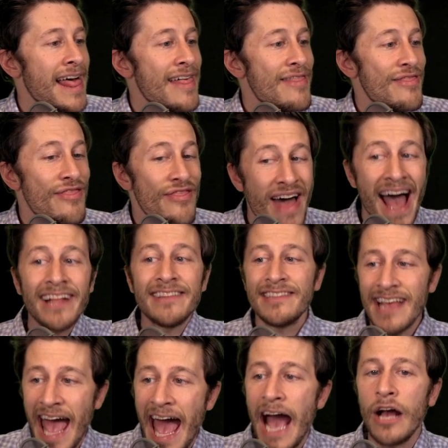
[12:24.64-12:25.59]
That's
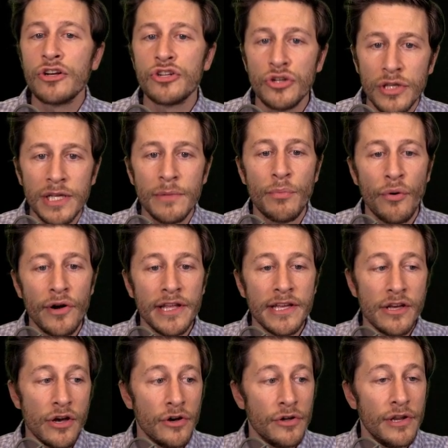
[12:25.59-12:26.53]
actually pretty
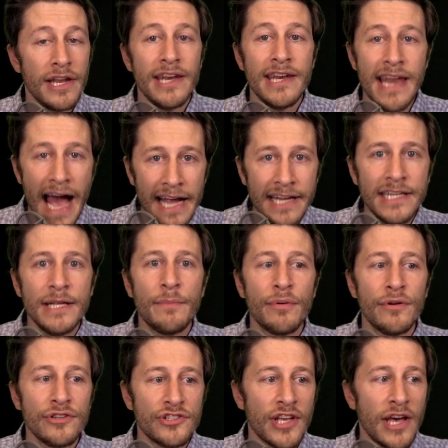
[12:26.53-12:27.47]
good.
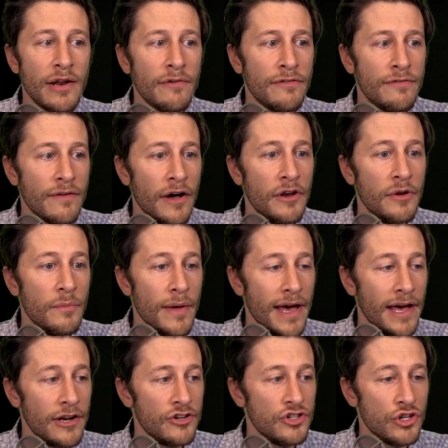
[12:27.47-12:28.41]
90% of fund
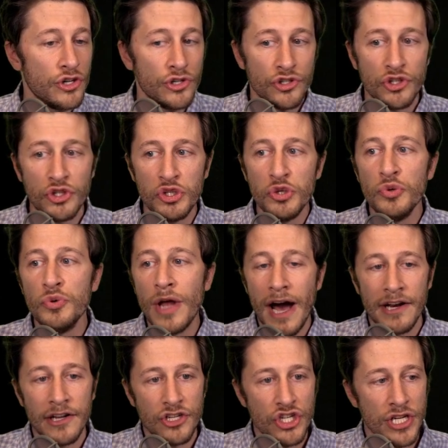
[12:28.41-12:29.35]
managers do
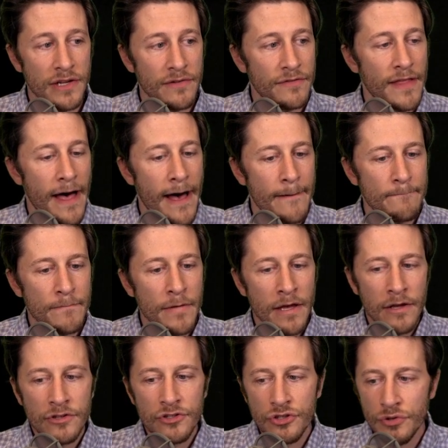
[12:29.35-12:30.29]
not achieve that.
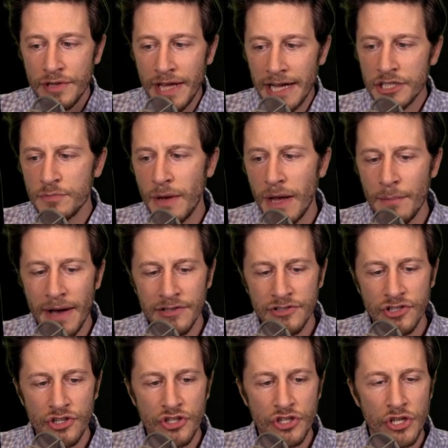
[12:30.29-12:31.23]
So that's my
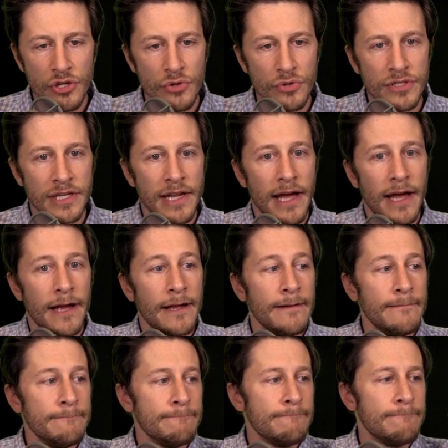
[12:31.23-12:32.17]
message to you
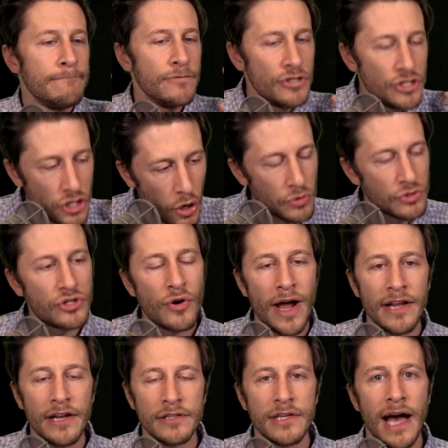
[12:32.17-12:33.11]
today. Don't
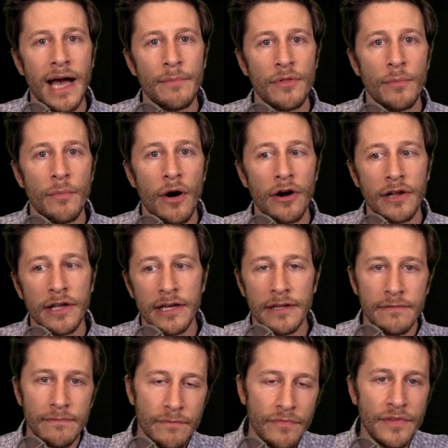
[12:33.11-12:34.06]
try to time the
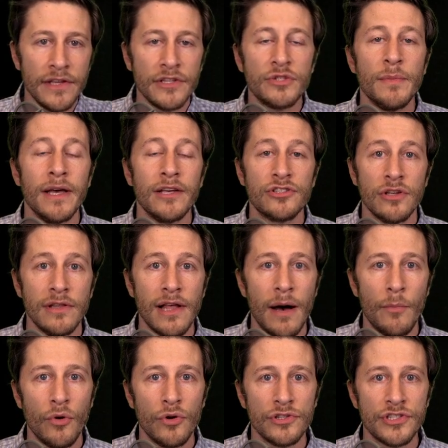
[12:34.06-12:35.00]
market. This makes a
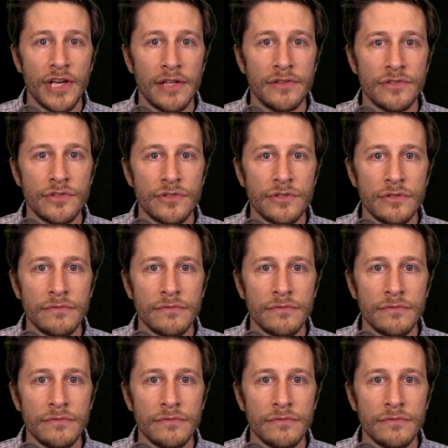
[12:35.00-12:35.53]
lot more sense.